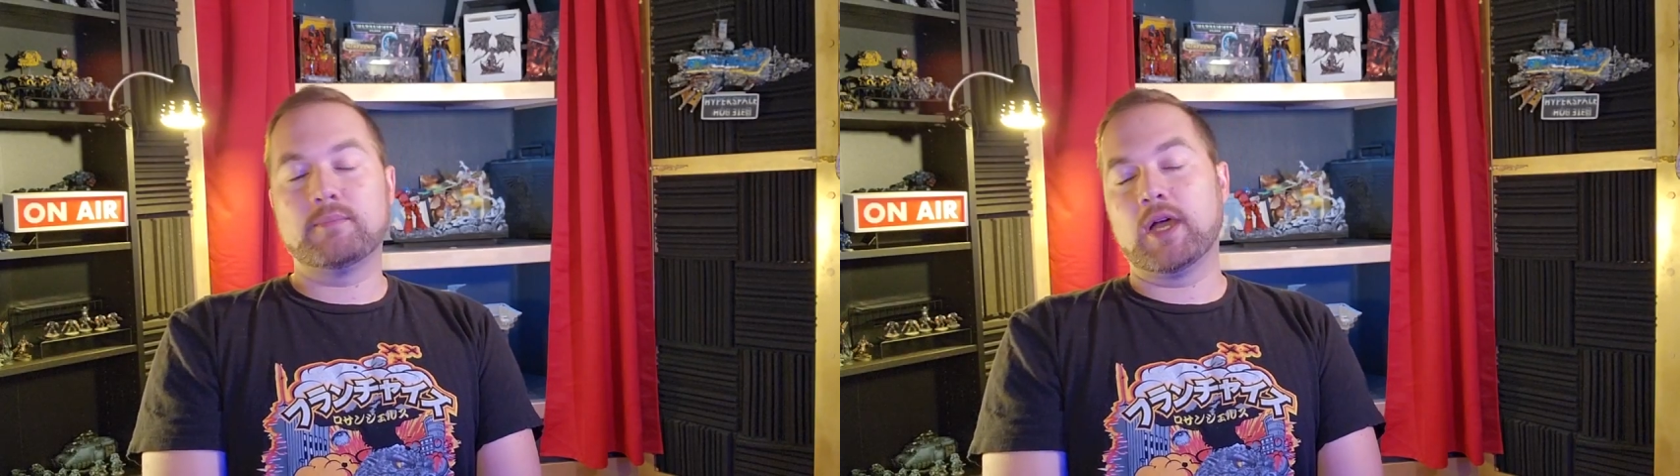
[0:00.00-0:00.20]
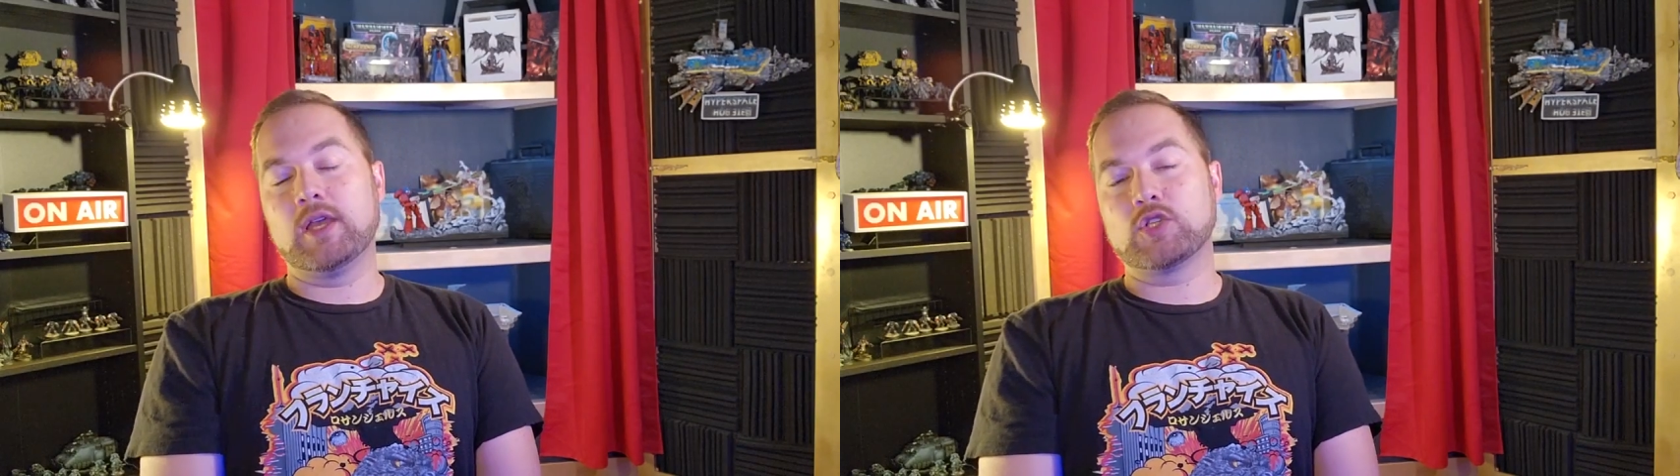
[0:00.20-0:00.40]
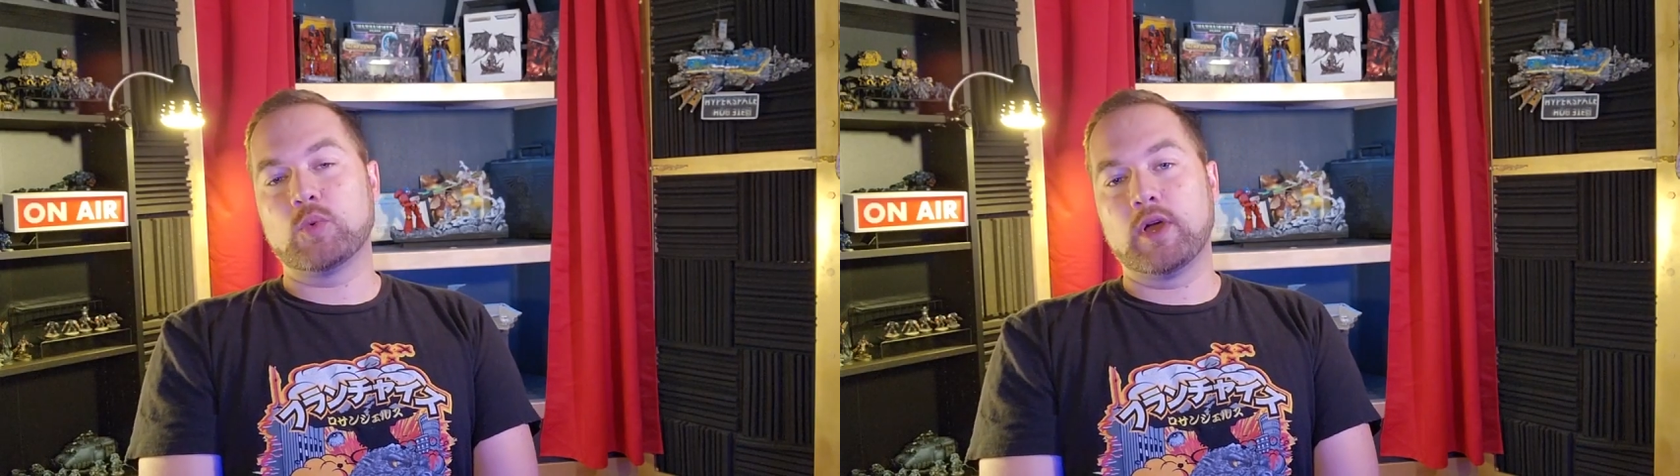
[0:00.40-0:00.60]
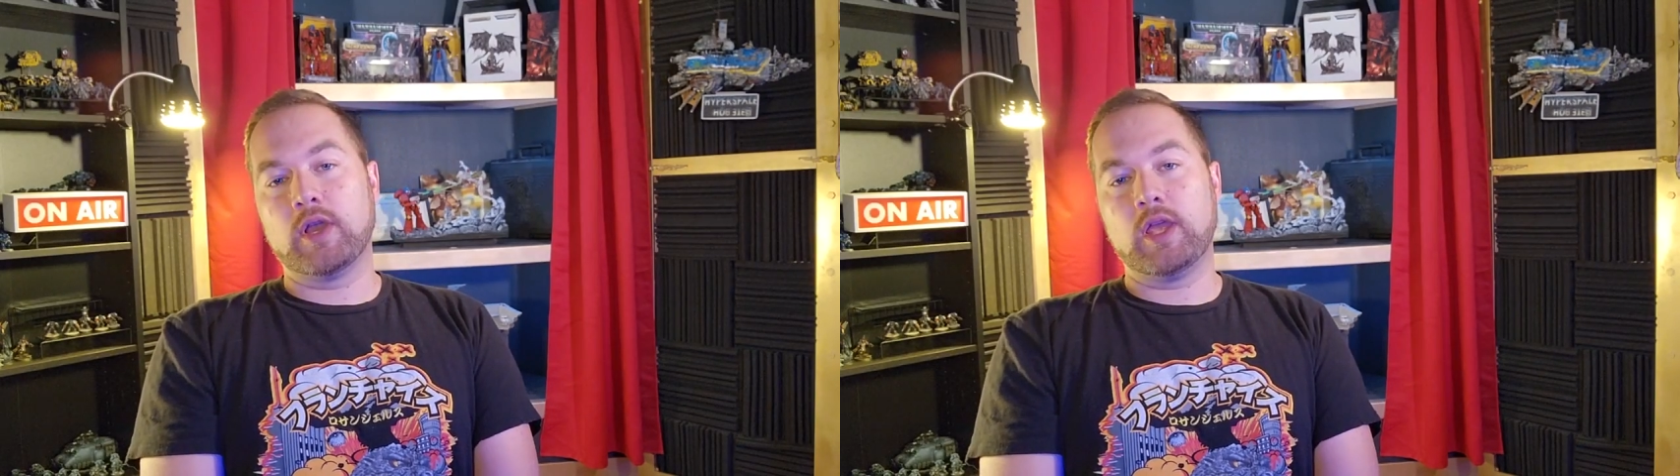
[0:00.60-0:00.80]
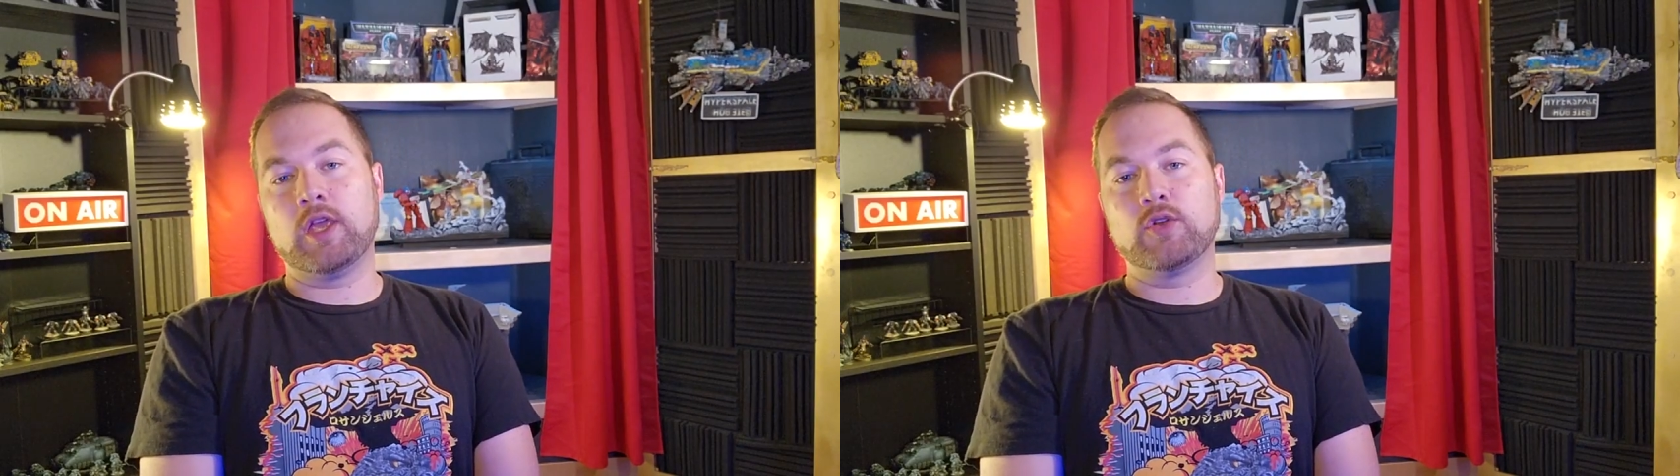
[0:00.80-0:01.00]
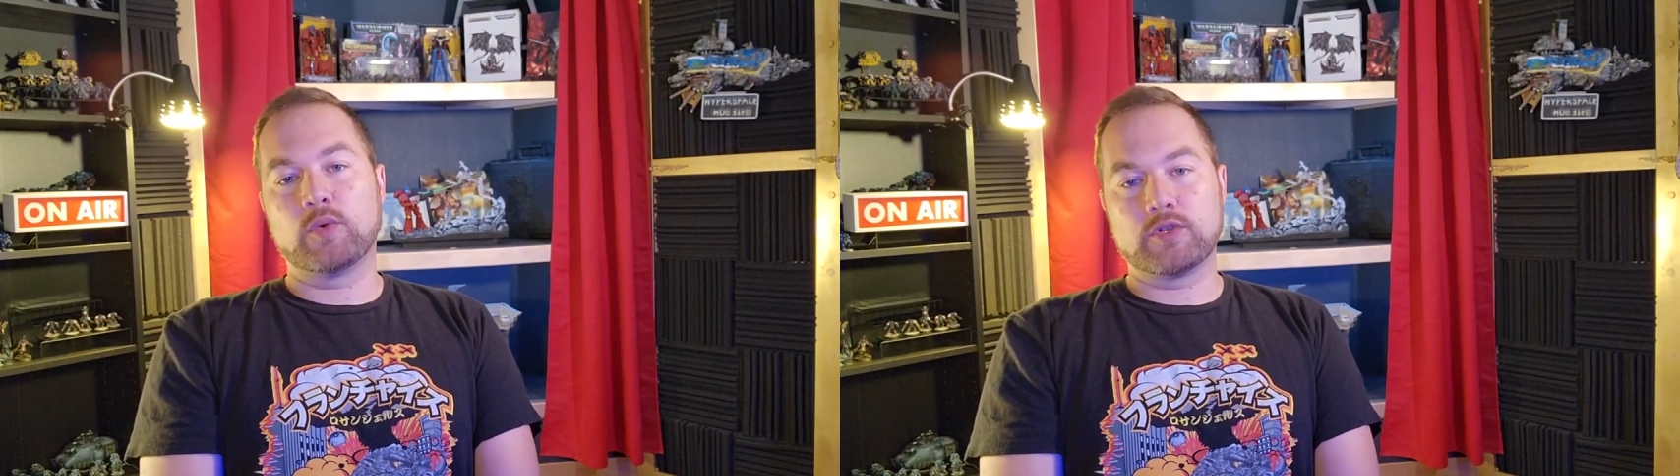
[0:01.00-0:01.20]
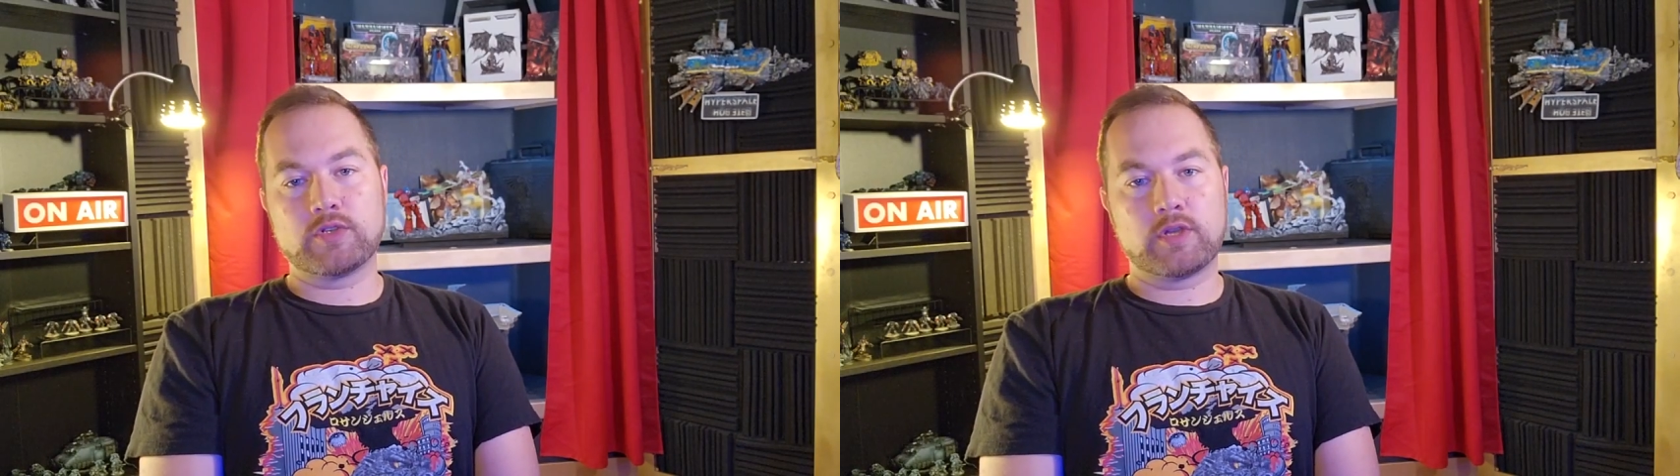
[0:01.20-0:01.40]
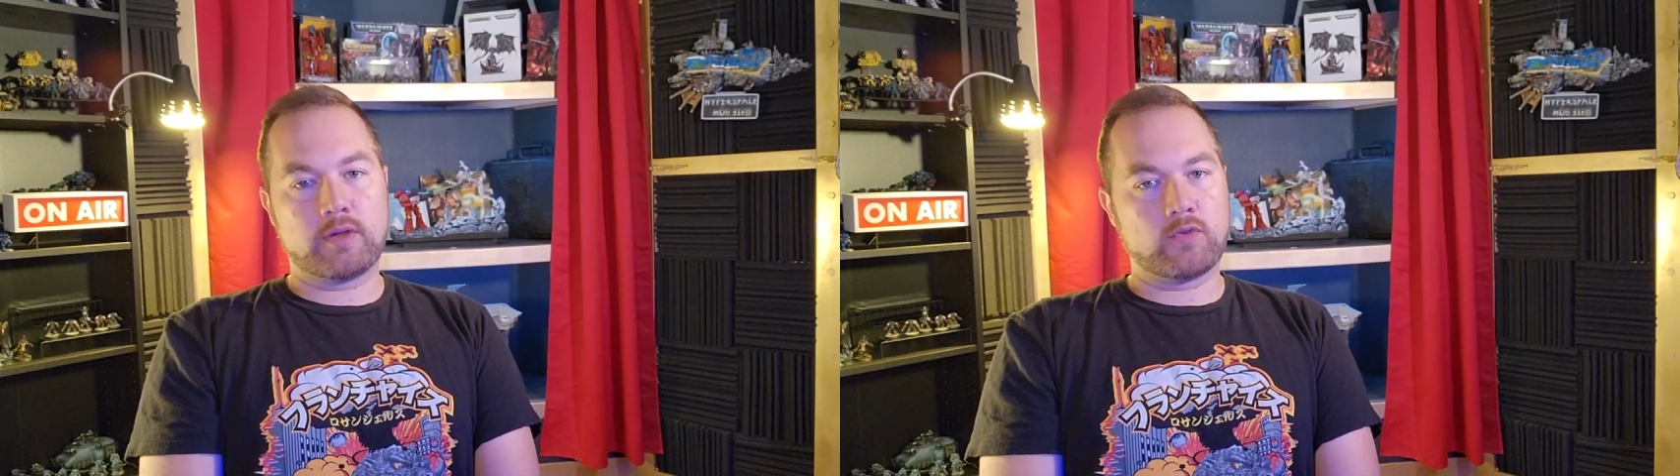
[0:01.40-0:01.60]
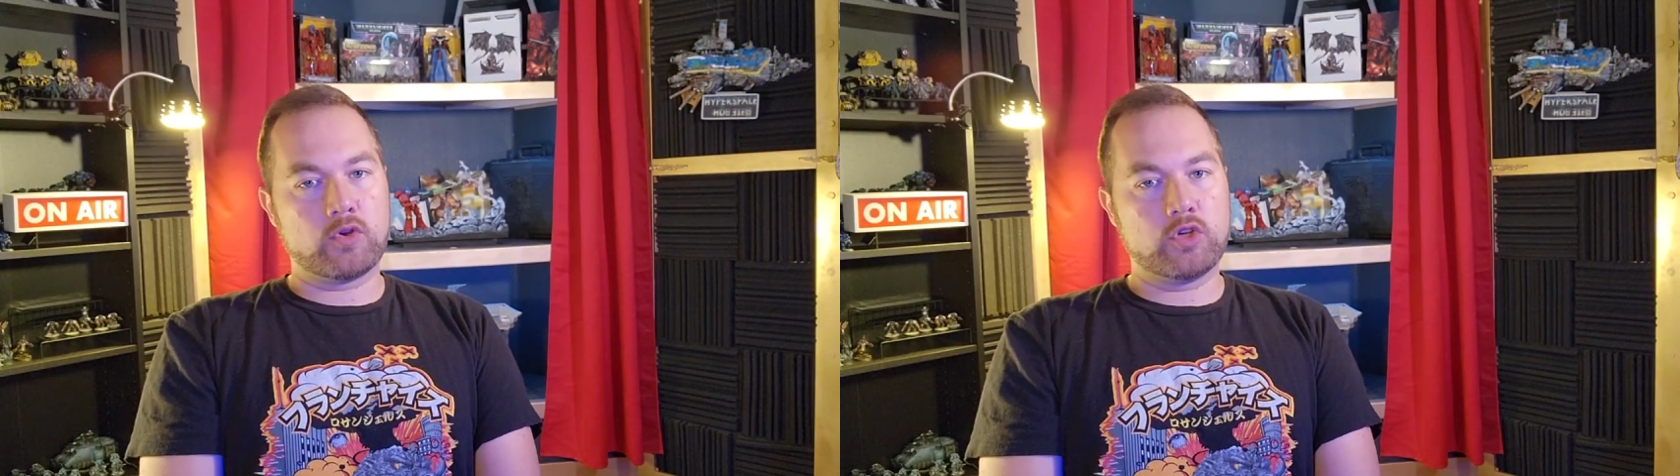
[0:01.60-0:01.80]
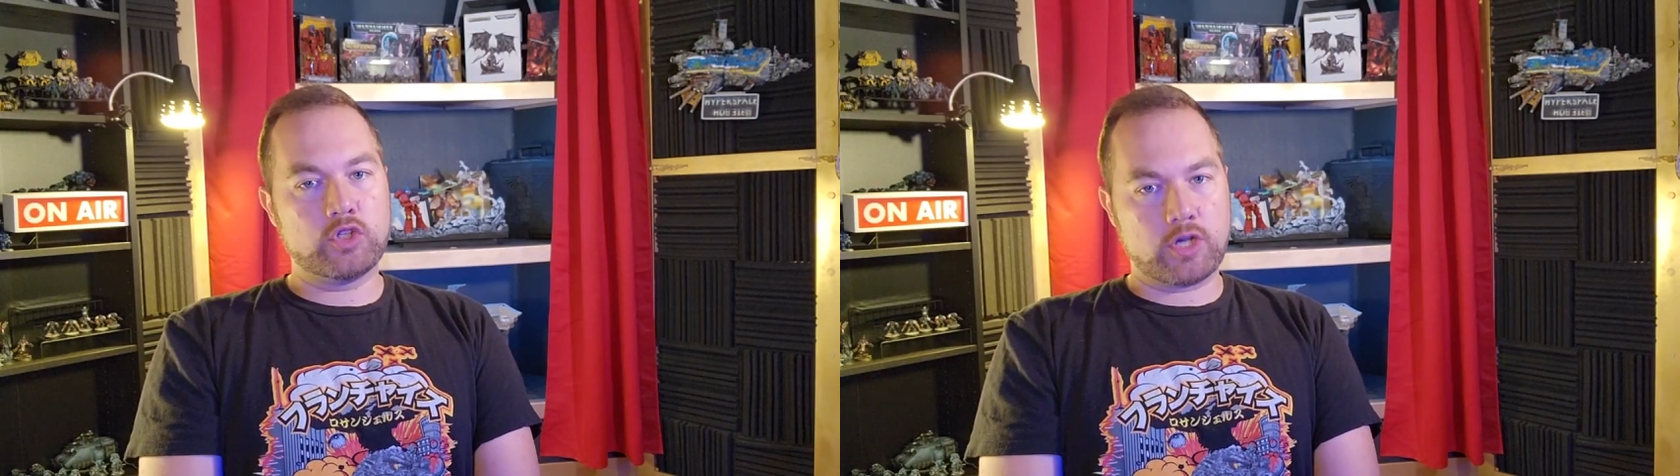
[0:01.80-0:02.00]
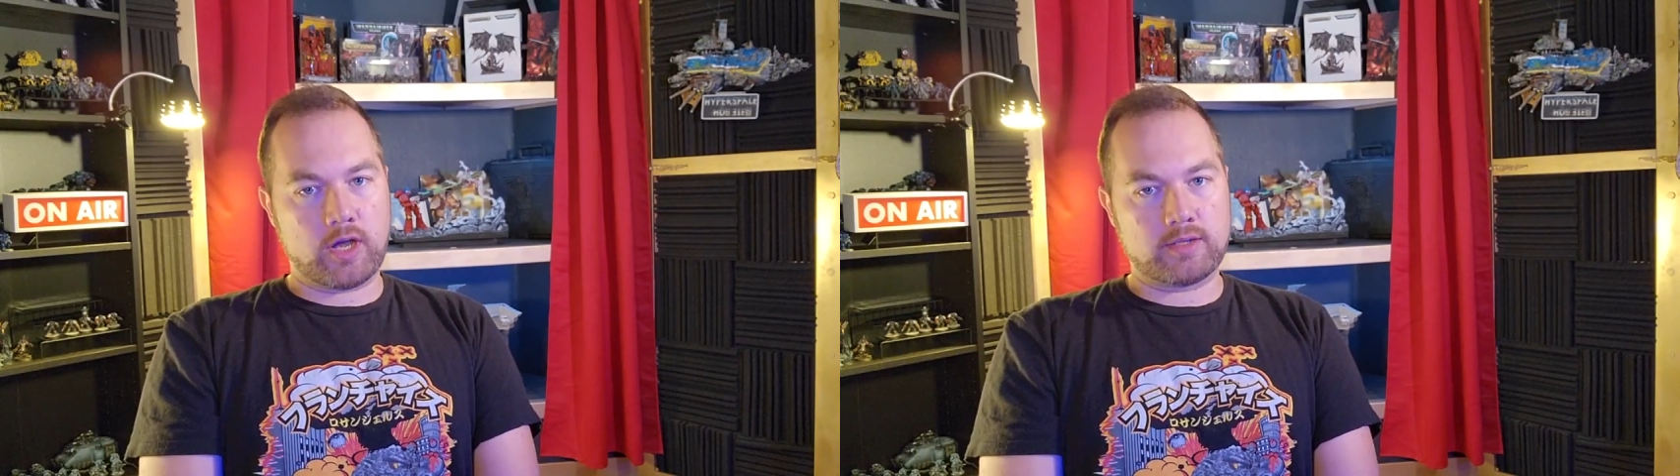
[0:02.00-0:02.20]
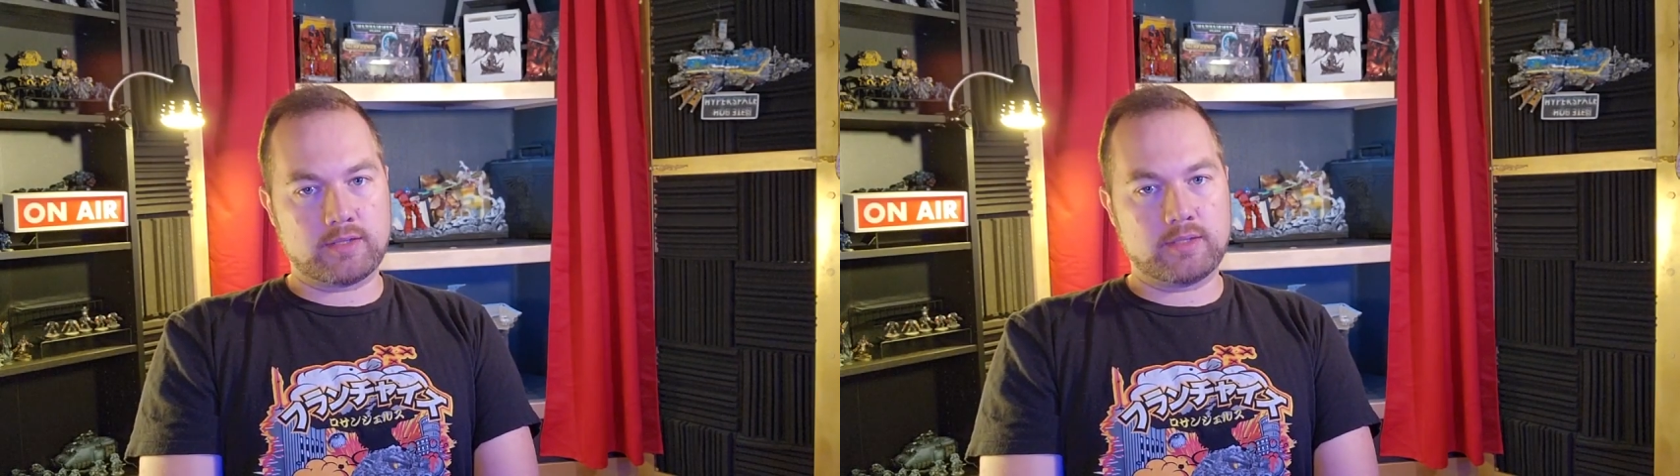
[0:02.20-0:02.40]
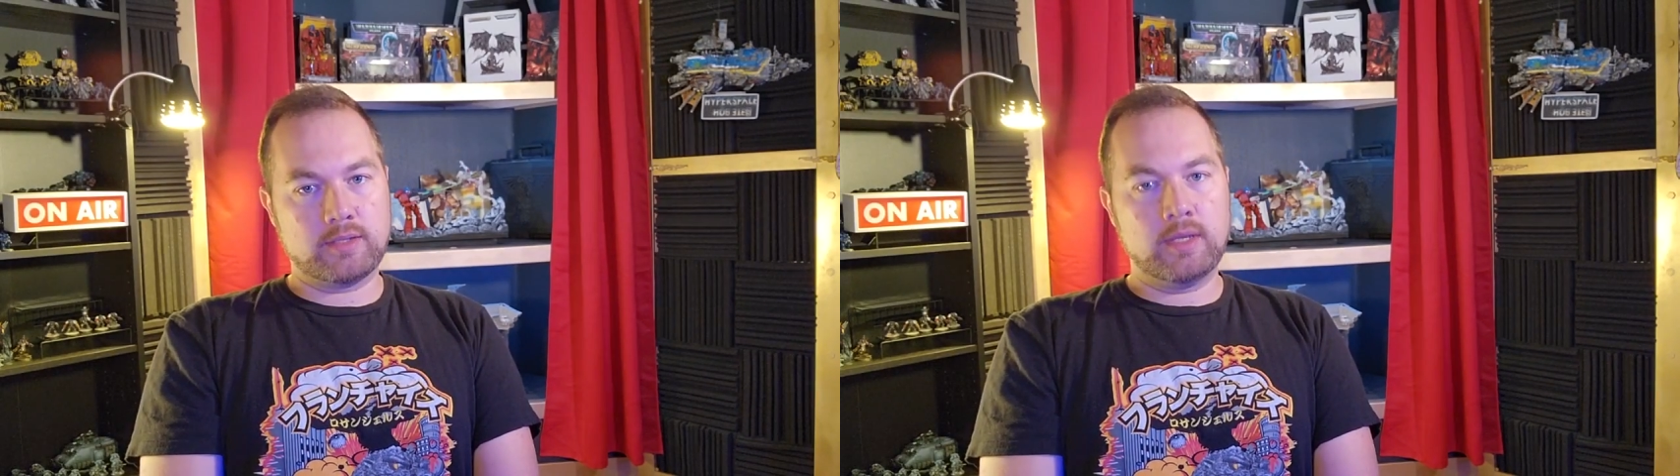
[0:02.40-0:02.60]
-1 ignores cover shots.